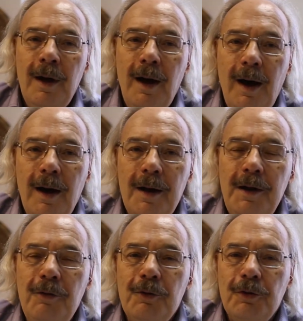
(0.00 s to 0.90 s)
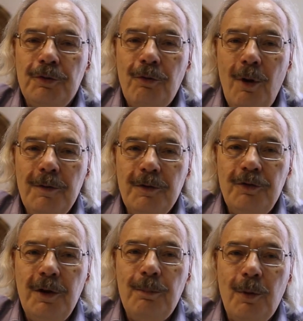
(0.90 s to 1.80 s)
and either destroy the
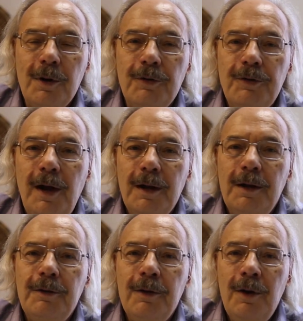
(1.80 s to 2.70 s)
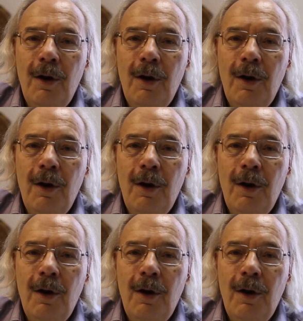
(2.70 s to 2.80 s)
ship or to sell it